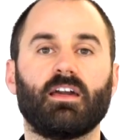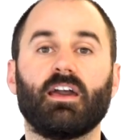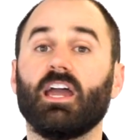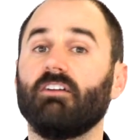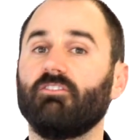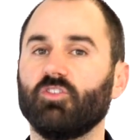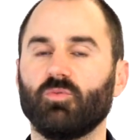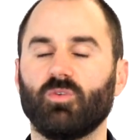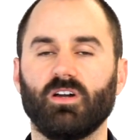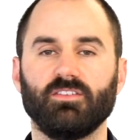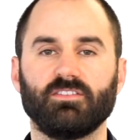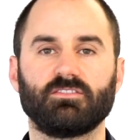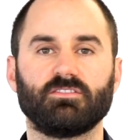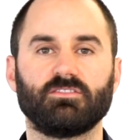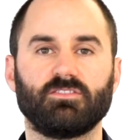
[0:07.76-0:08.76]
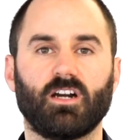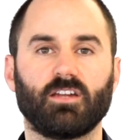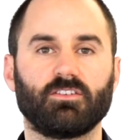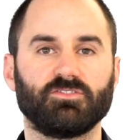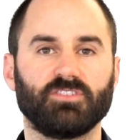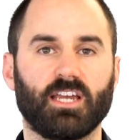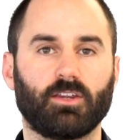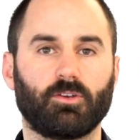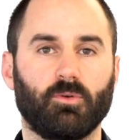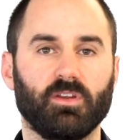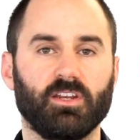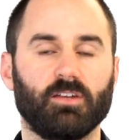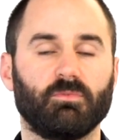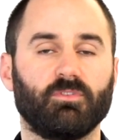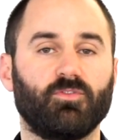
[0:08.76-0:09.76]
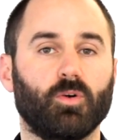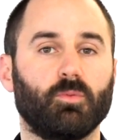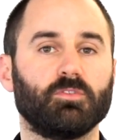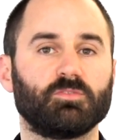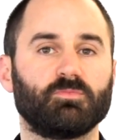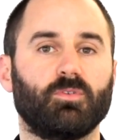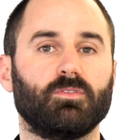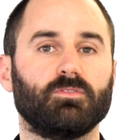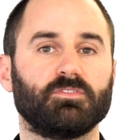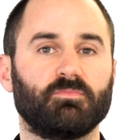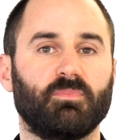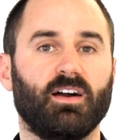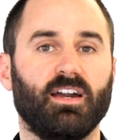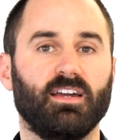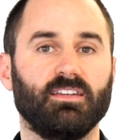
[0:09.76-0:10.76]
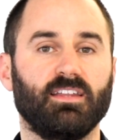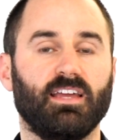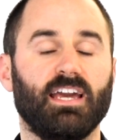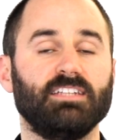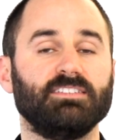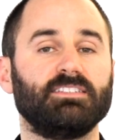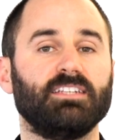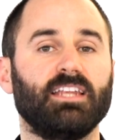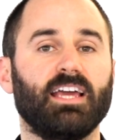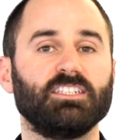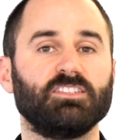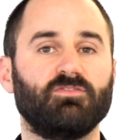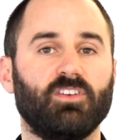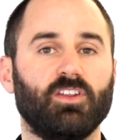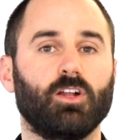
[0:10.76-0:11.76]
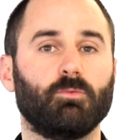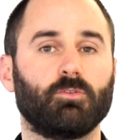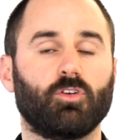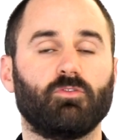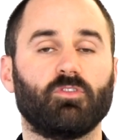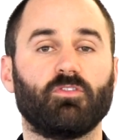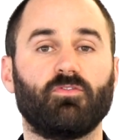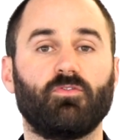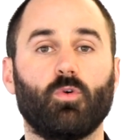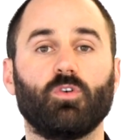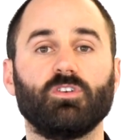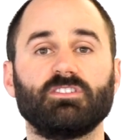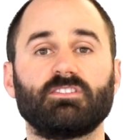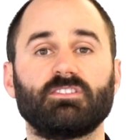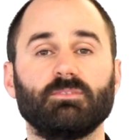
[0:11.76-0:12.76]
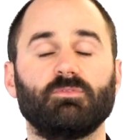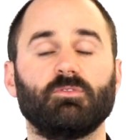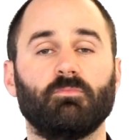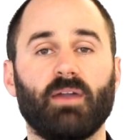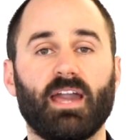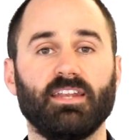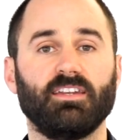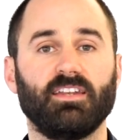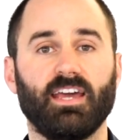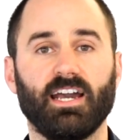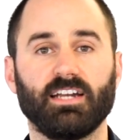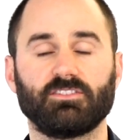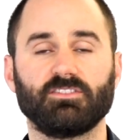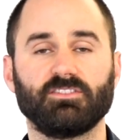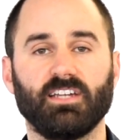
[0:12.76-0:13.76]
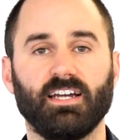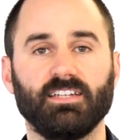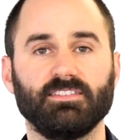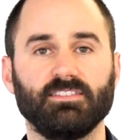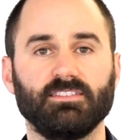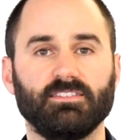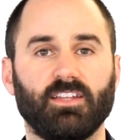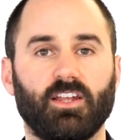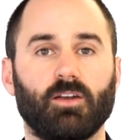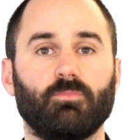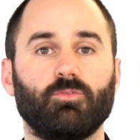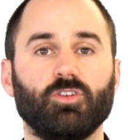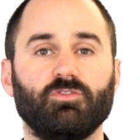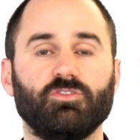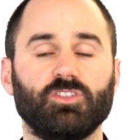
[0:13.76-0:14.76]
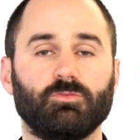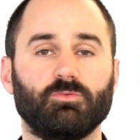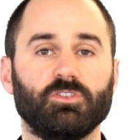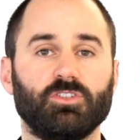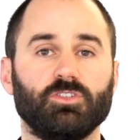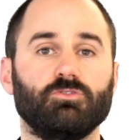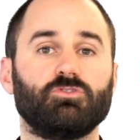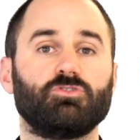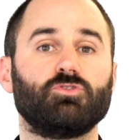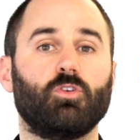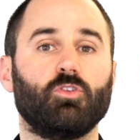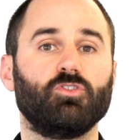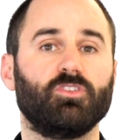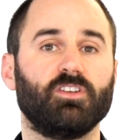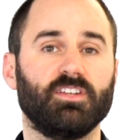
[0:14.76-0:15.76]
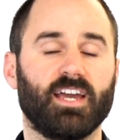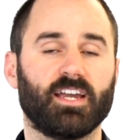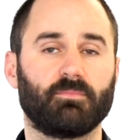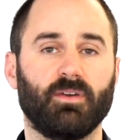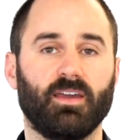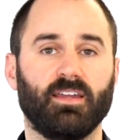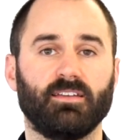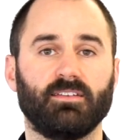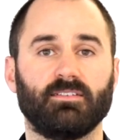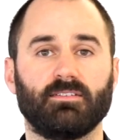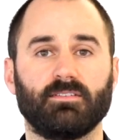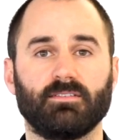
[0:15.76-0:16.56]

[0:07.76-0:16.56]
Hey everyone, this is Dr. Zach Green here, Performance Sport and Spine, and today's video I'm going to go over four simple banded exercises that are proven to reduce shoulder and neck pain.